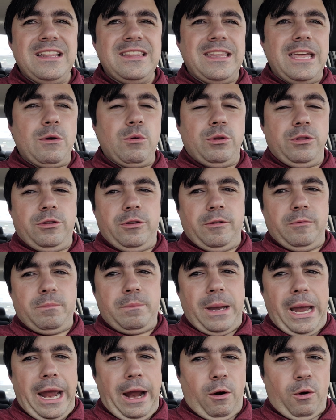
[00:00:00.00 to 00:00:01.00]
They went to
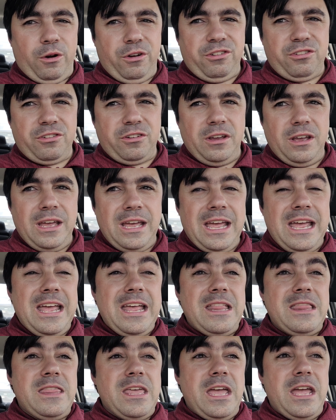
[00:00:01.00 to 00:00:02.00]
Paris.
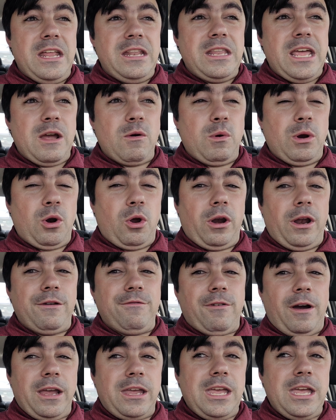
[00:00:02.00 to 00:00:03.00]
Then they went on a
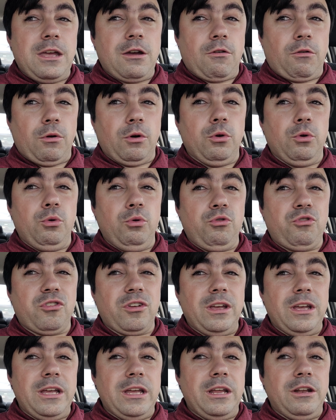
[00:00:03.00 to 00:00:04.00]
Viking cruise
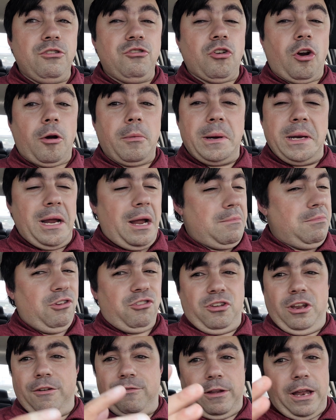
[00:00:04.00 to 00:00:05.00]
in Germany. I'm
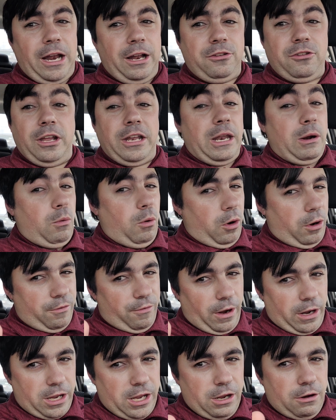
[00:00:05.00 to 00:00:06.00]
just going to flat out say they were on a
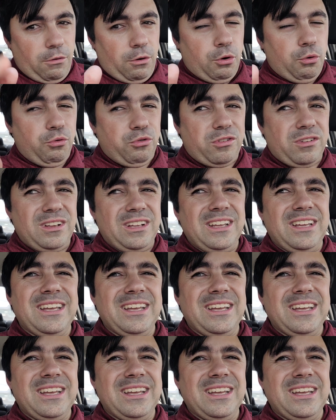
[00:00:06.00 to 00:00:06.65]
Viking cruise.